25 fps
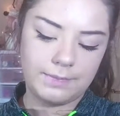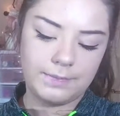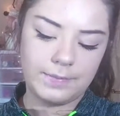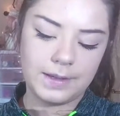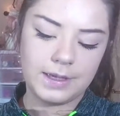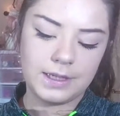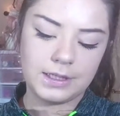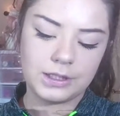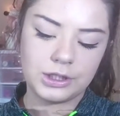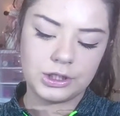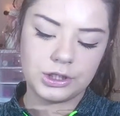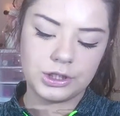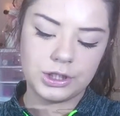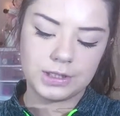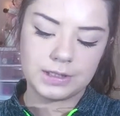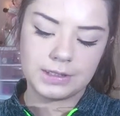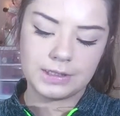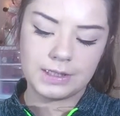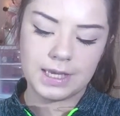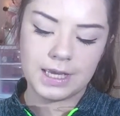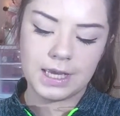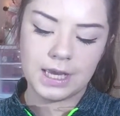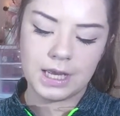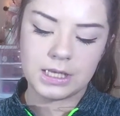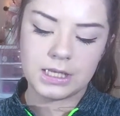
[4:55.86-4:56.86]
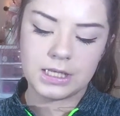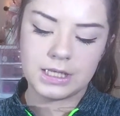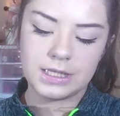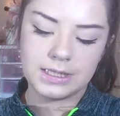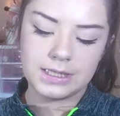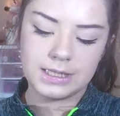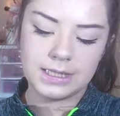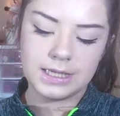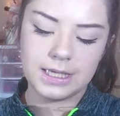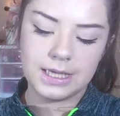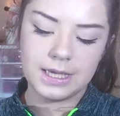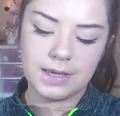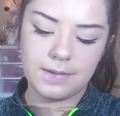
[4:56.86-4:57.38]
But it's just like a
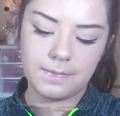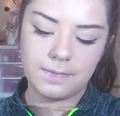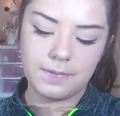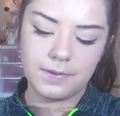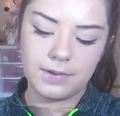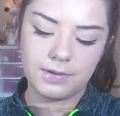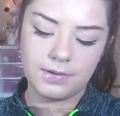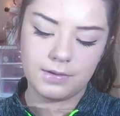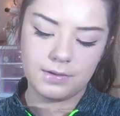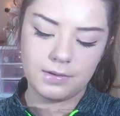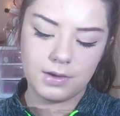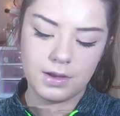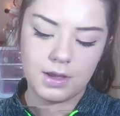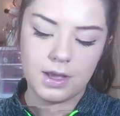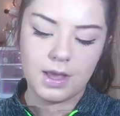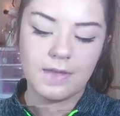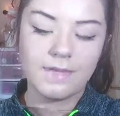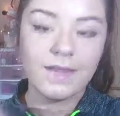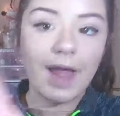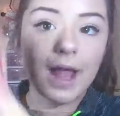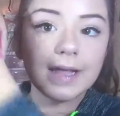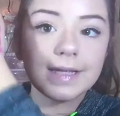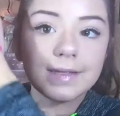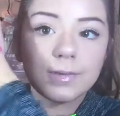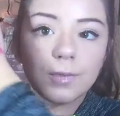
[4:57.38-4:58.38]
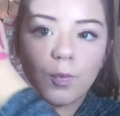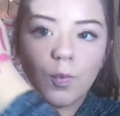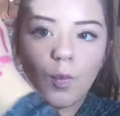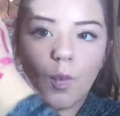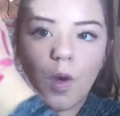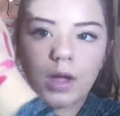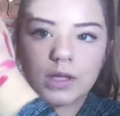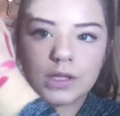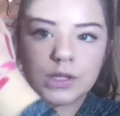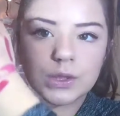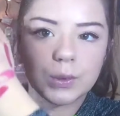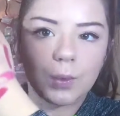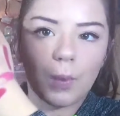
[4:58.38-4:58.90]
deep, that's
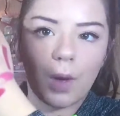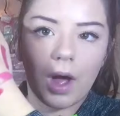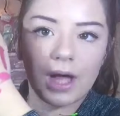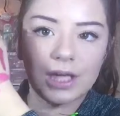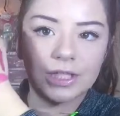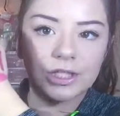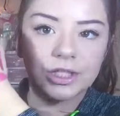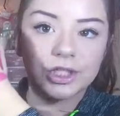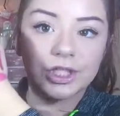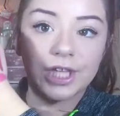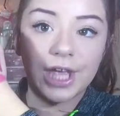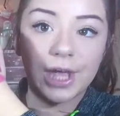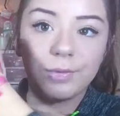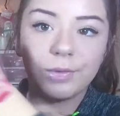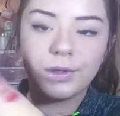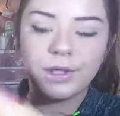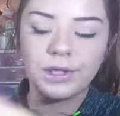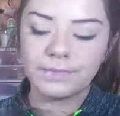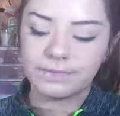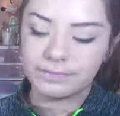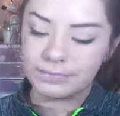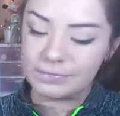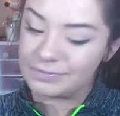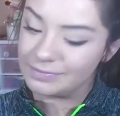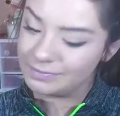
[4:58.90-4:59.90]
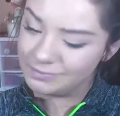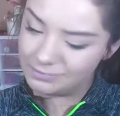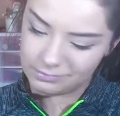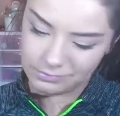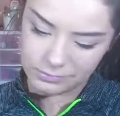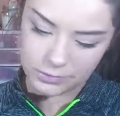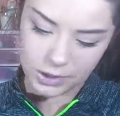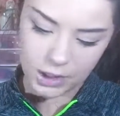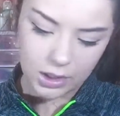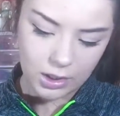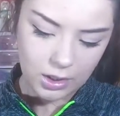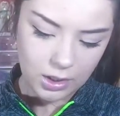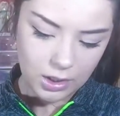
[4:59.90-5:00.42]
one swatch.
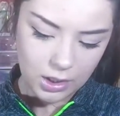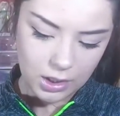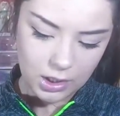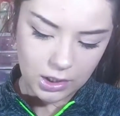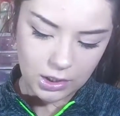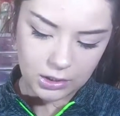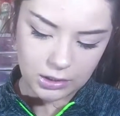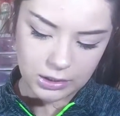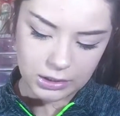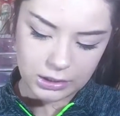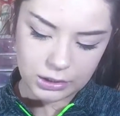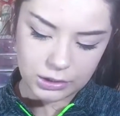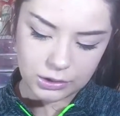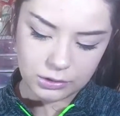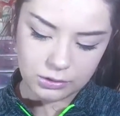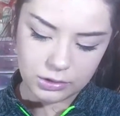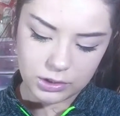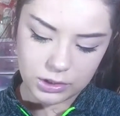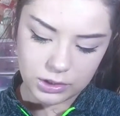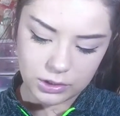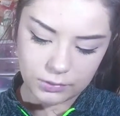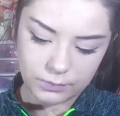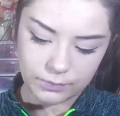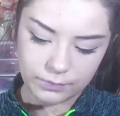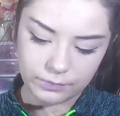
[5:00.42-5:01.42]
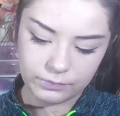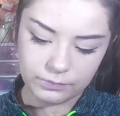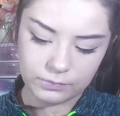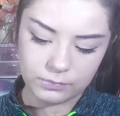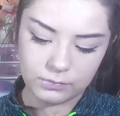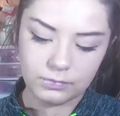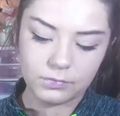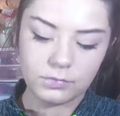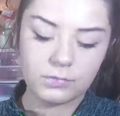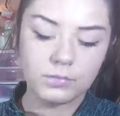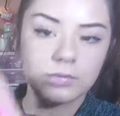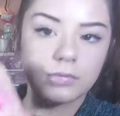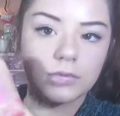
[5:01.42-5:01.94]
Let's do two.
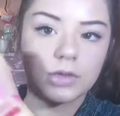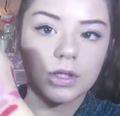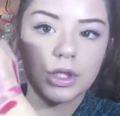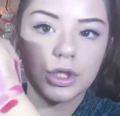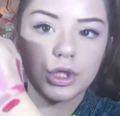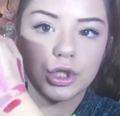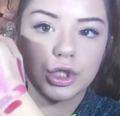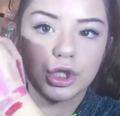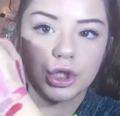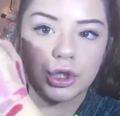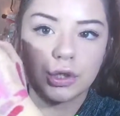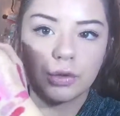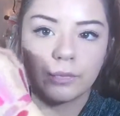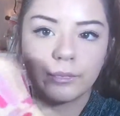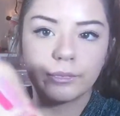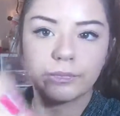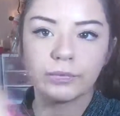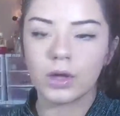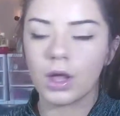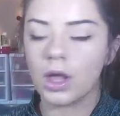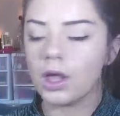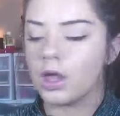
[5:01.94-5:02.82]
Two.